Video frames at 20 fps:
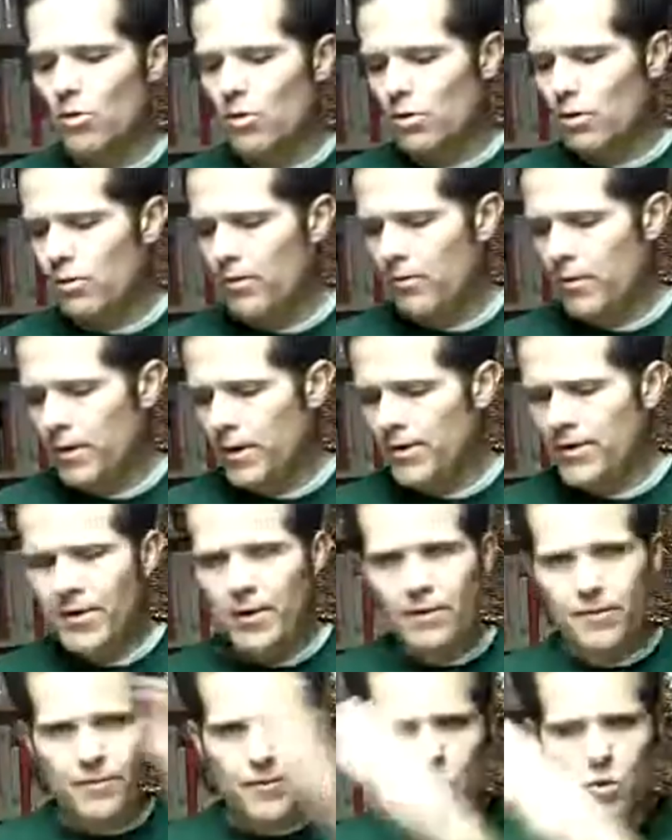world.
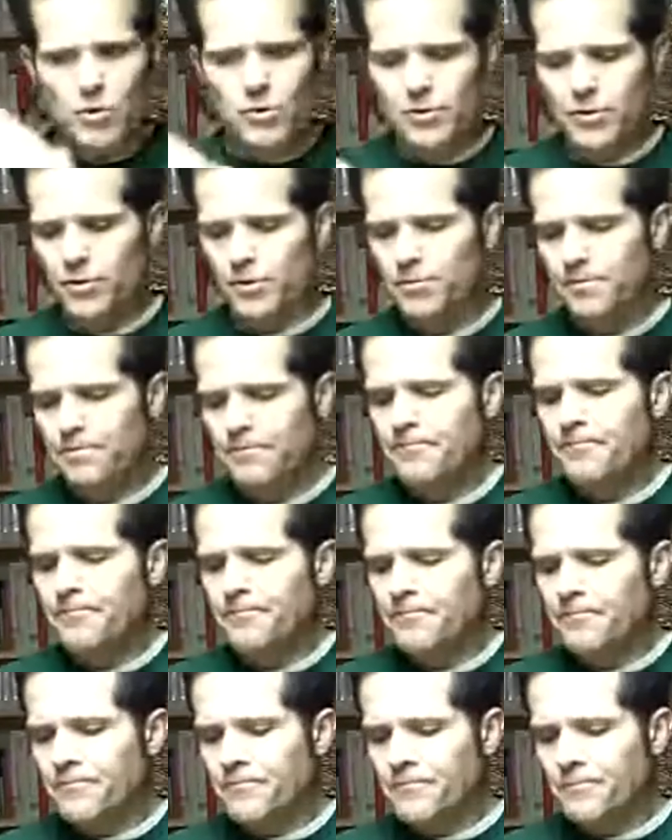It's in the future,
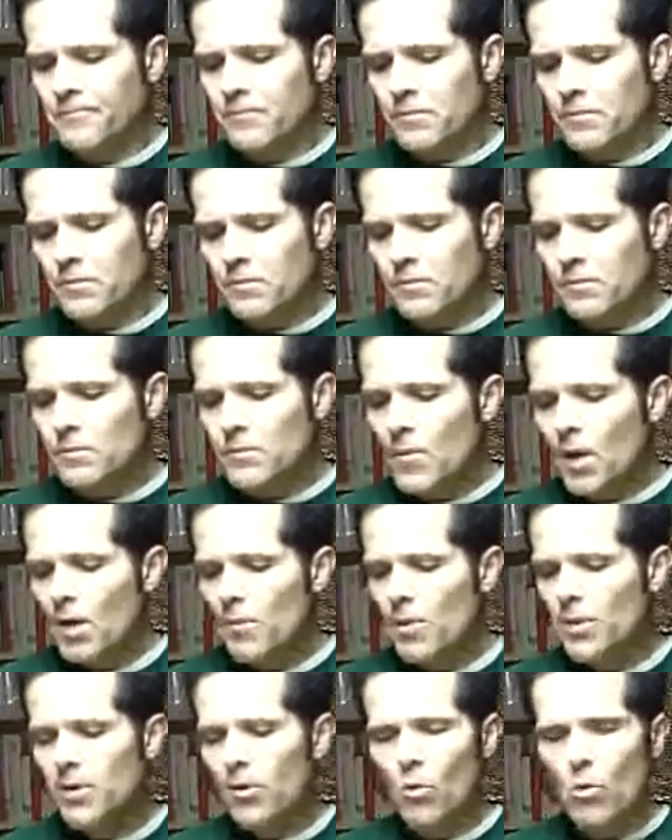
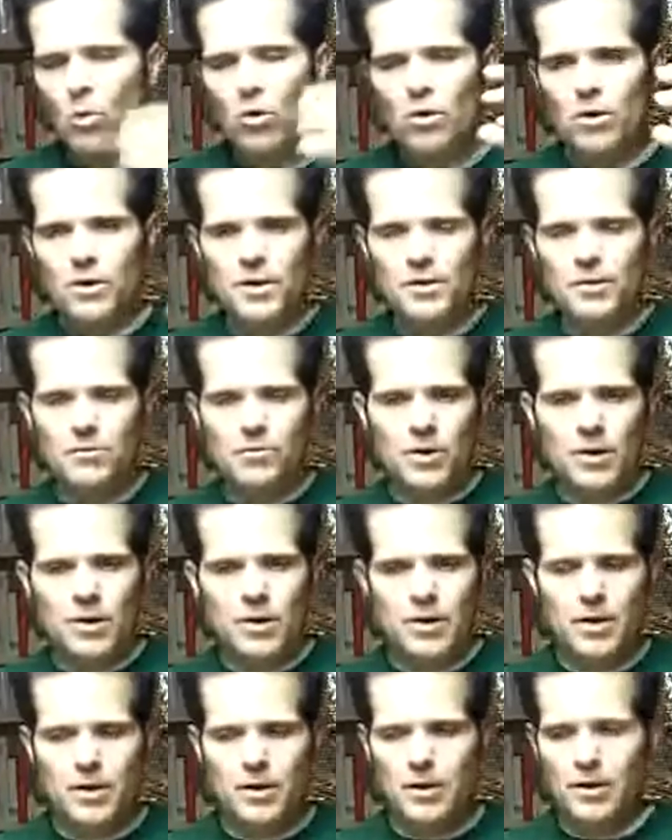but the world is
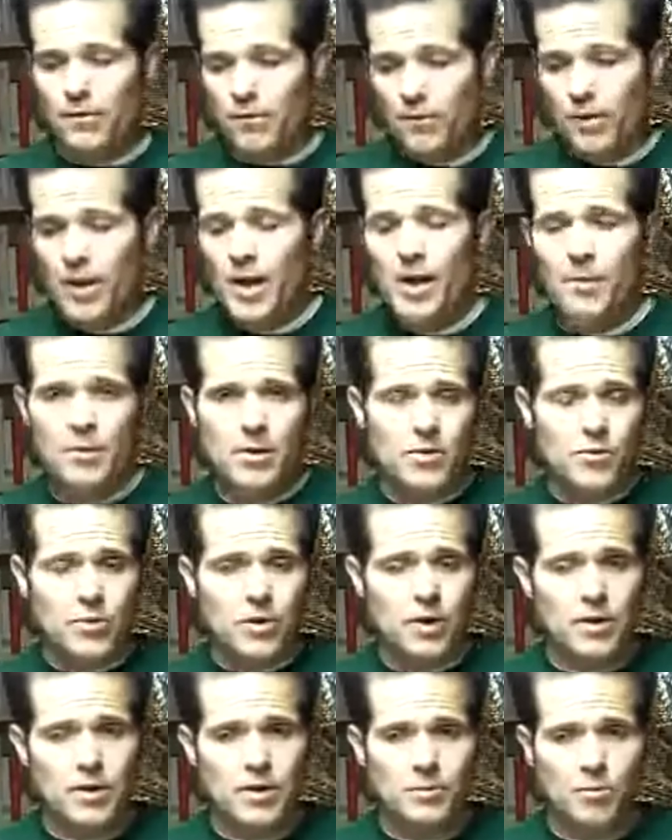really, for them,
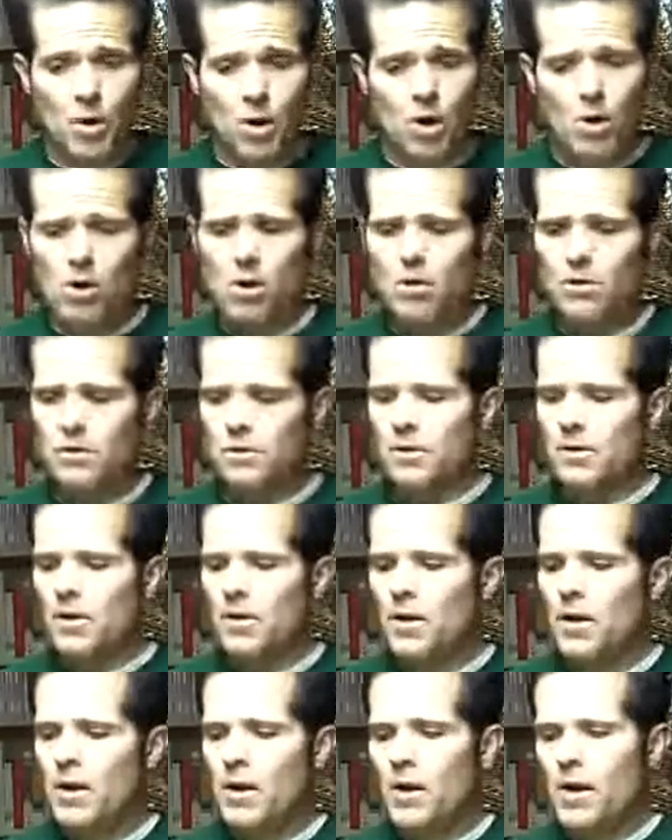it's really small.
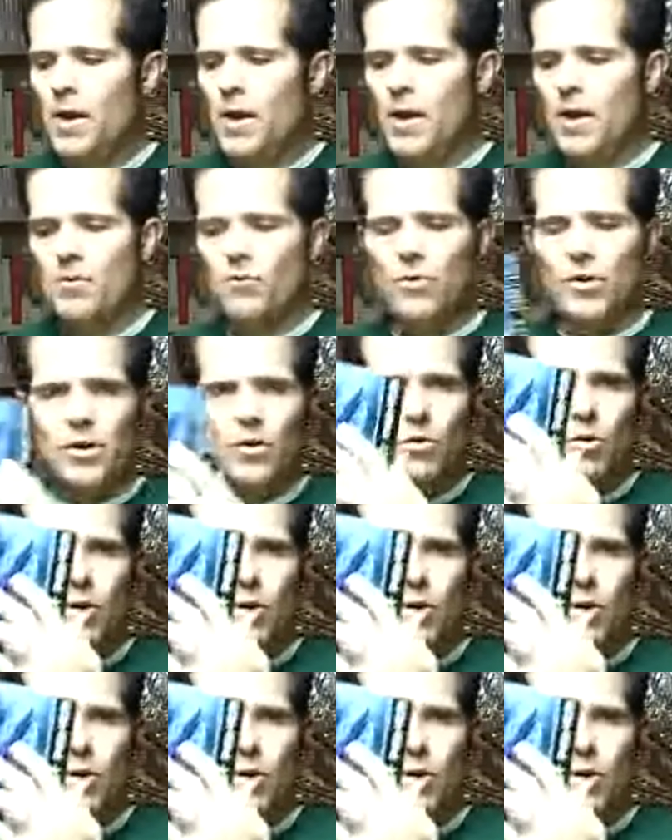And